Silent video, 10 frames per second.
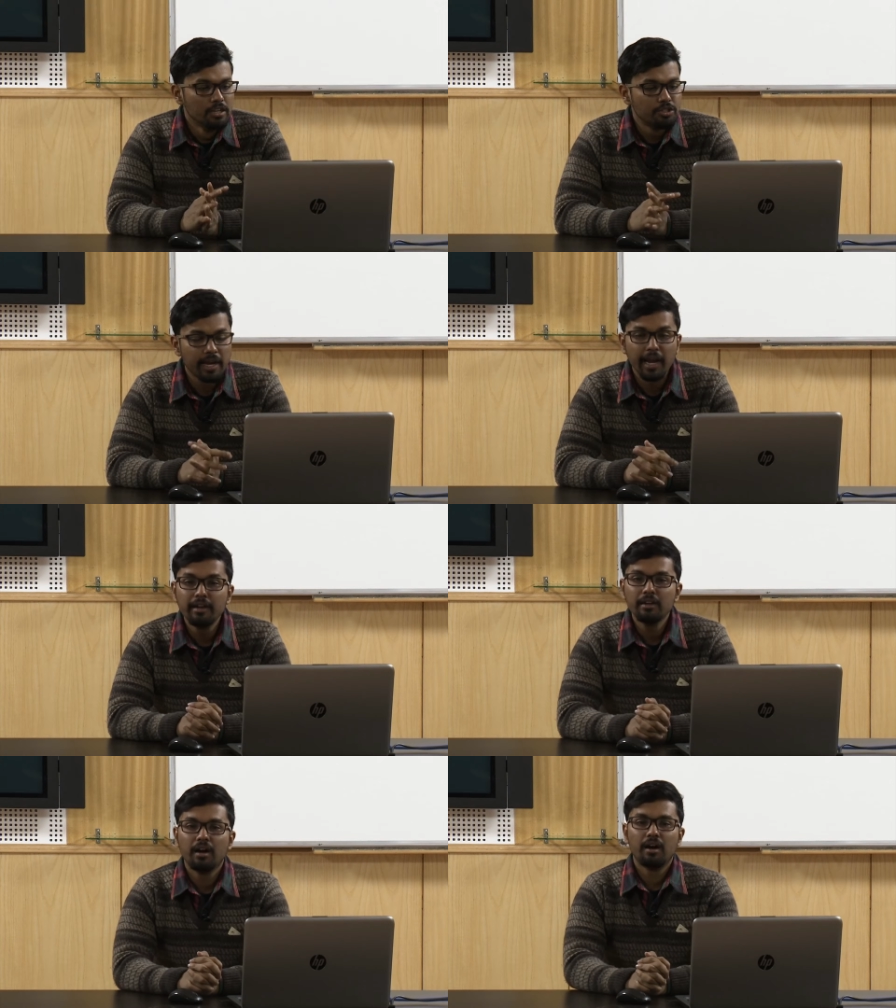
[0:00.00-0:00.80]
So
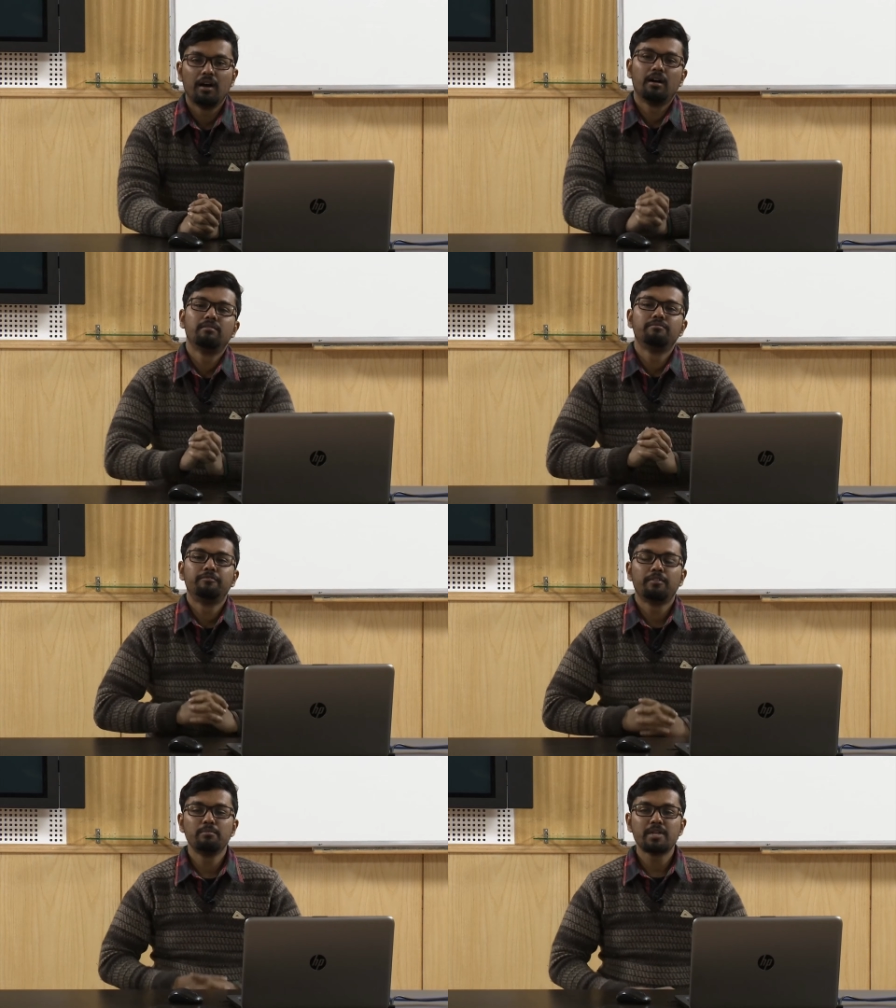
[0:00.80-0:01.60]
again,
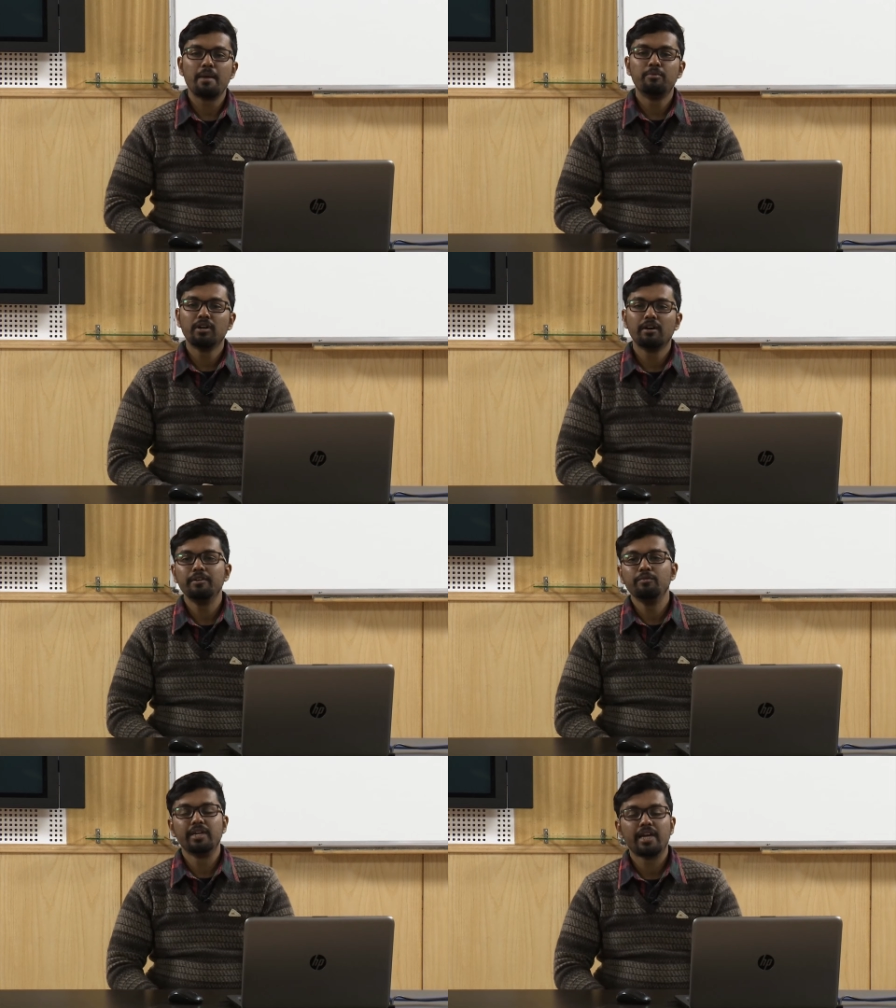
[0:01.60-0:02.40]
from
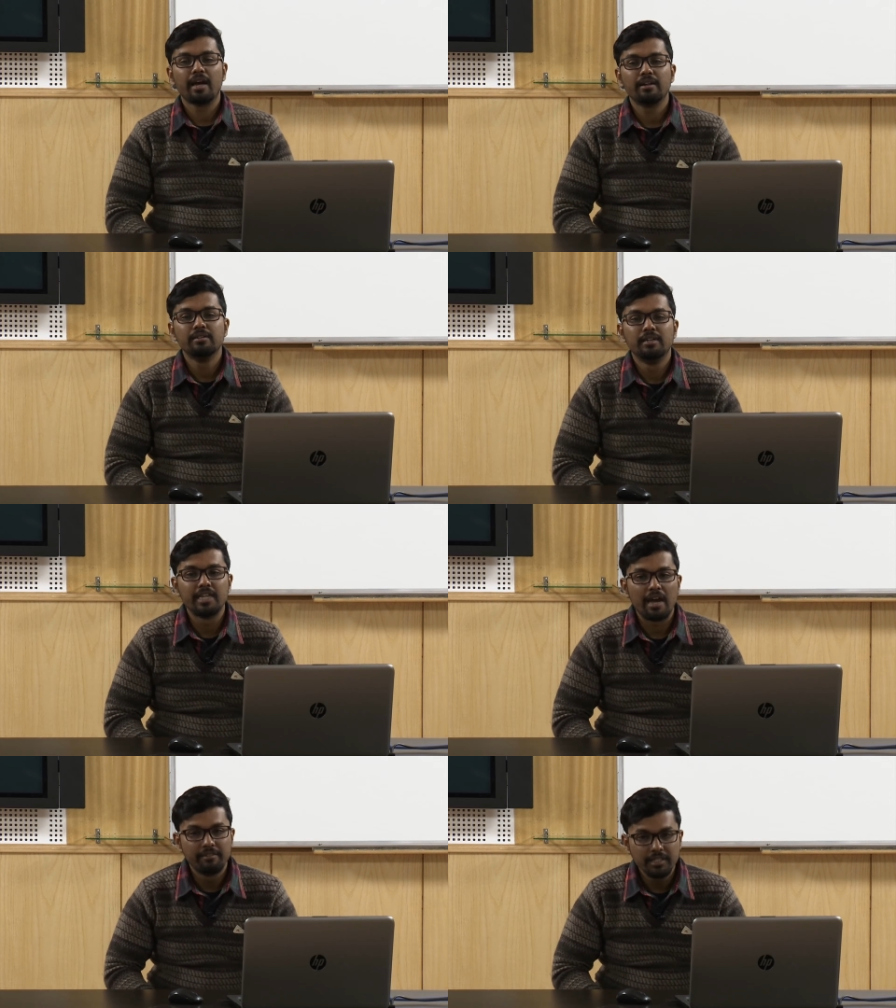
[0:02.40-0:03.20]
typography we can
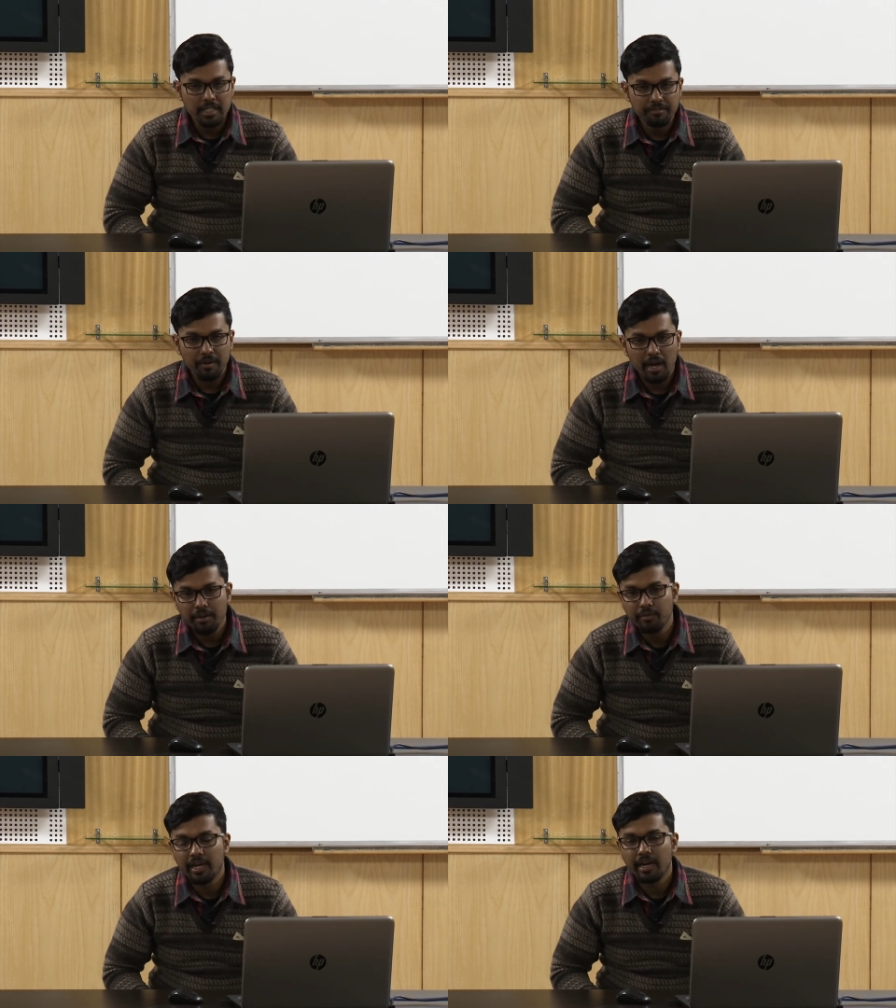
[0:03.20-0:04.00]
diversify,
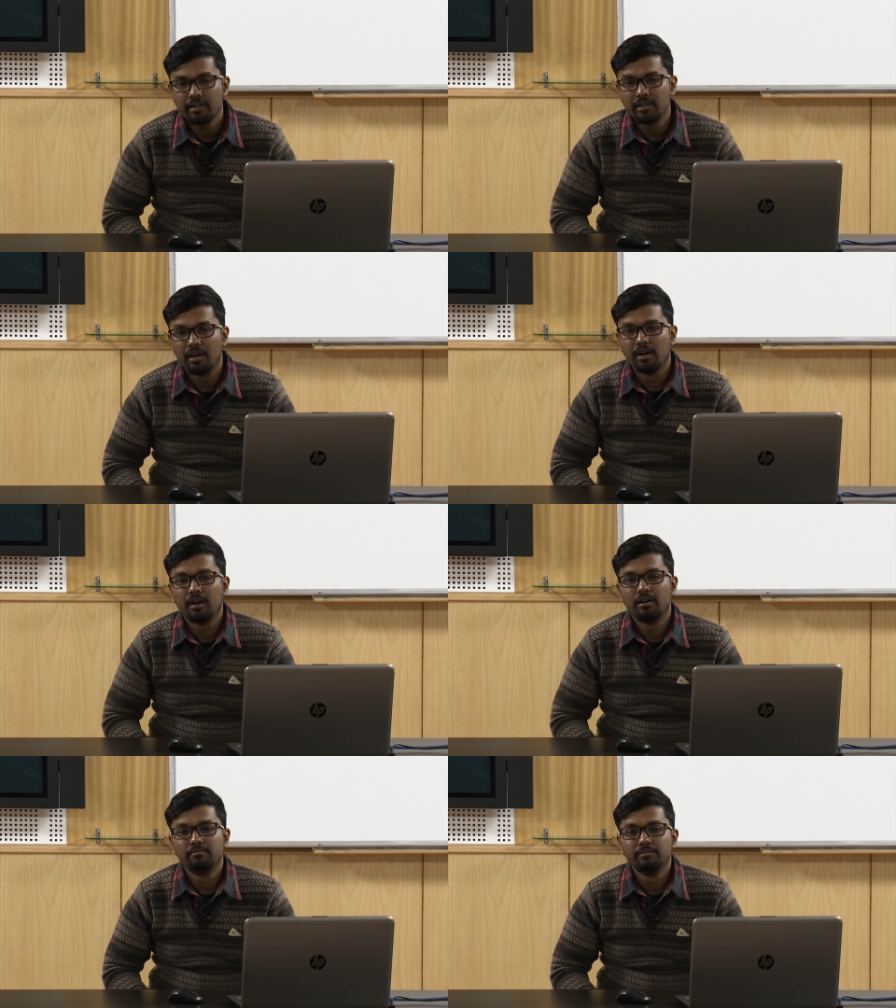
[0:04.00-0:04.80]
we
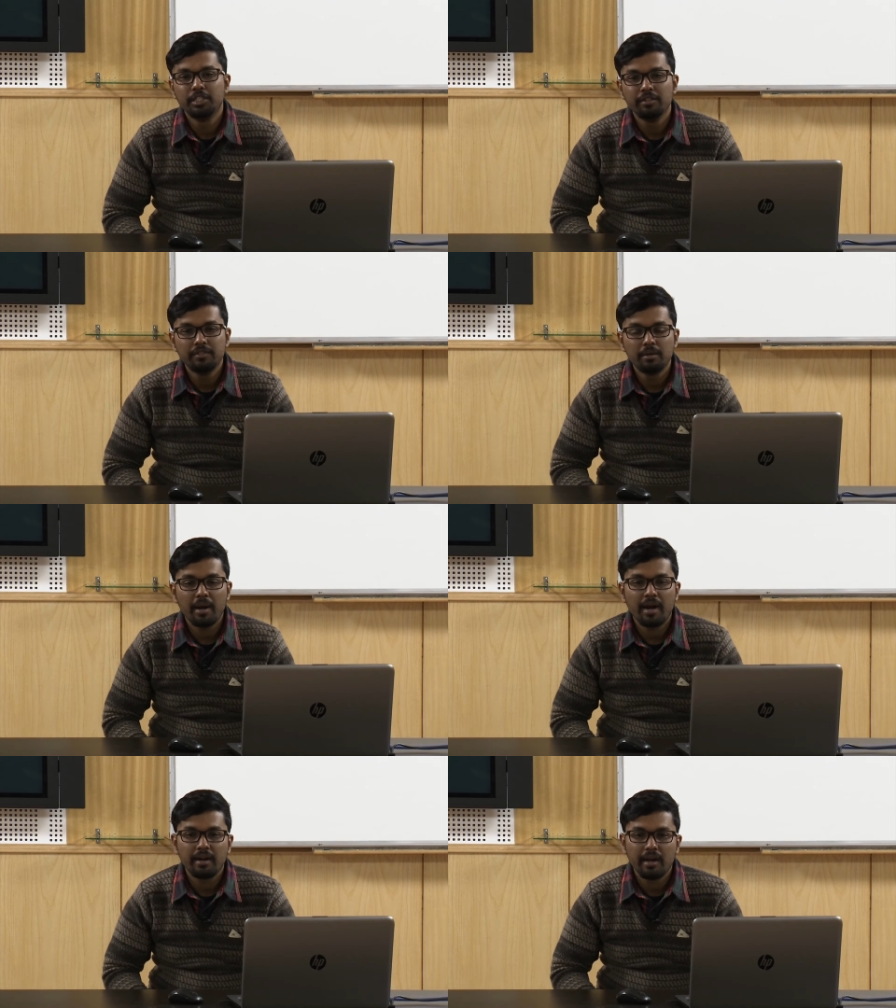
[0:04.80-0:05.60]
can shift the
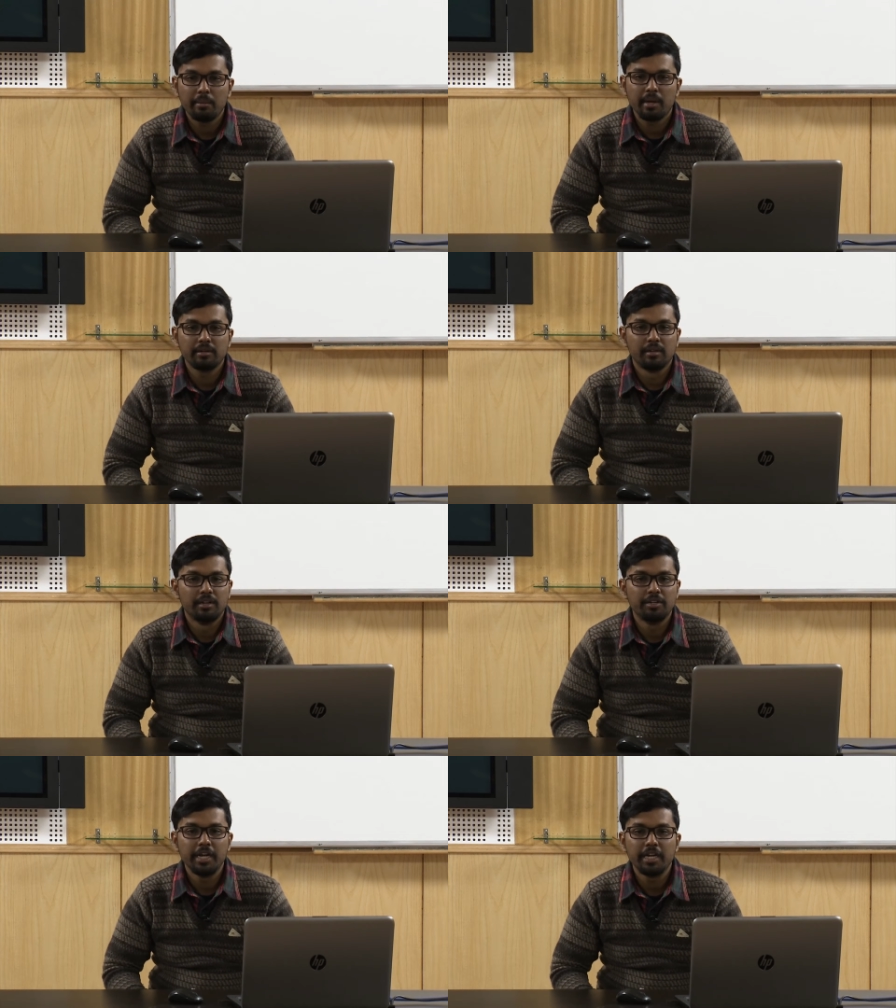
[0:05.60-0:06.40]
paradigm and
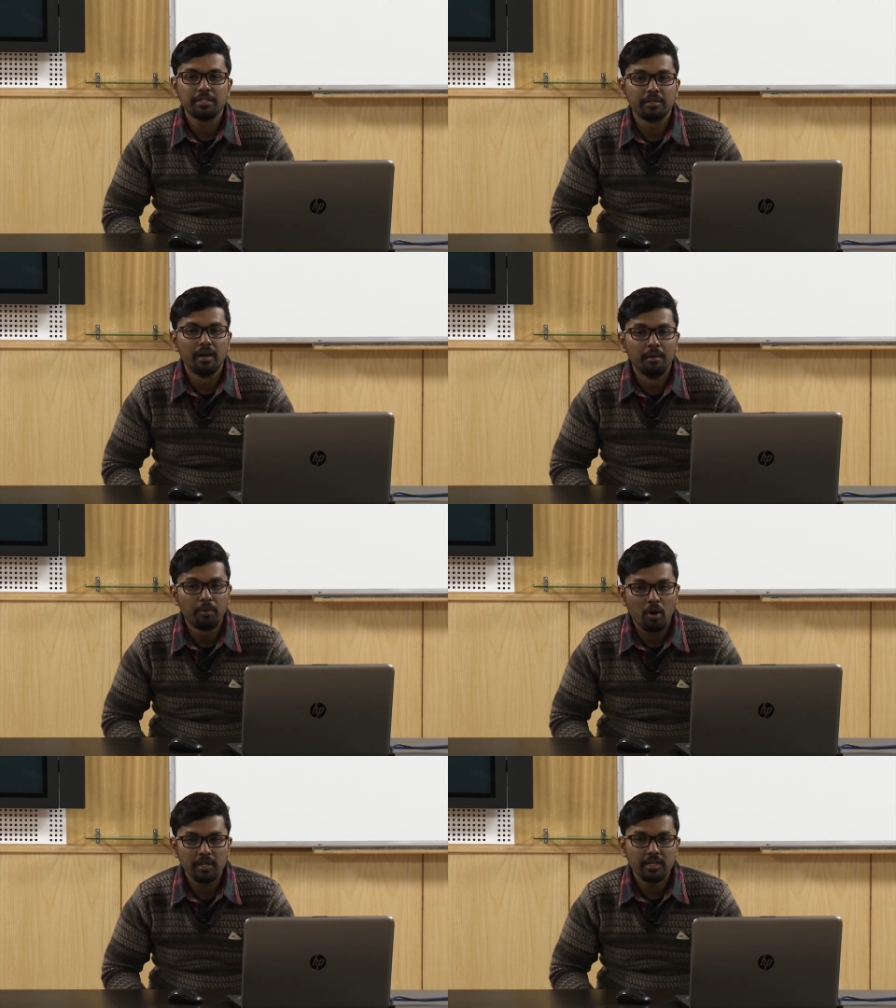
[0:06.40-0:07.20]
create
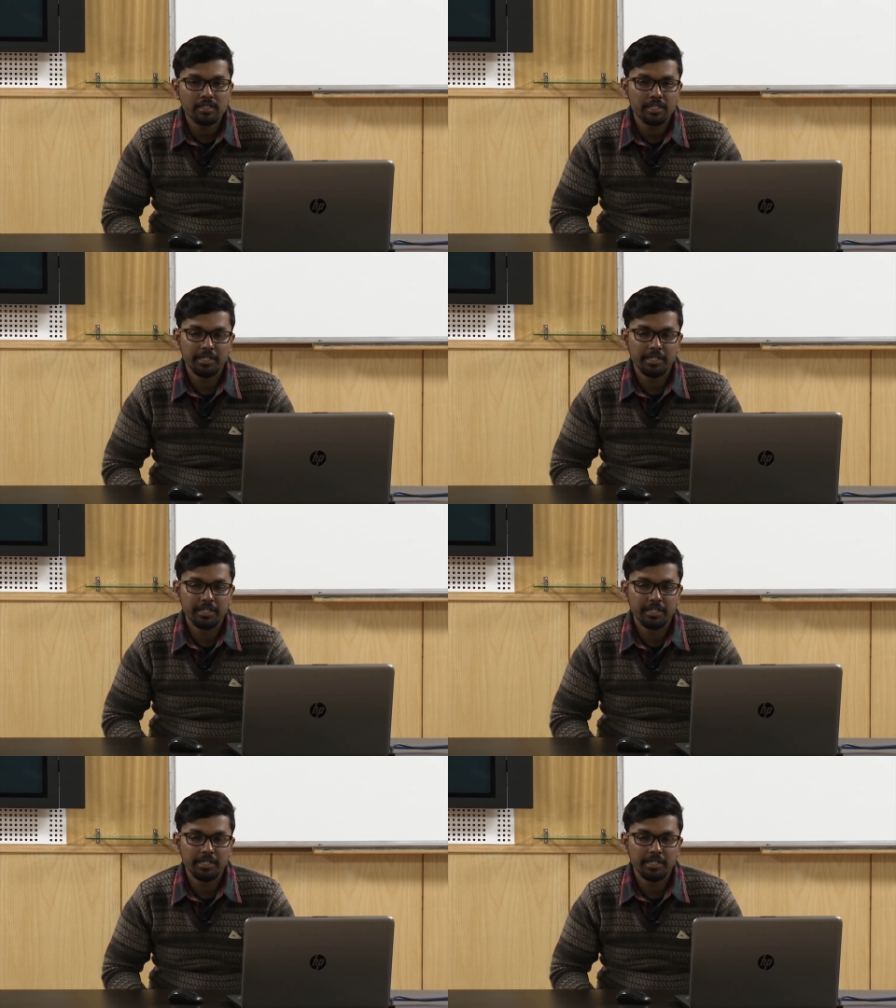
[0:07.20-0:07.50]
product,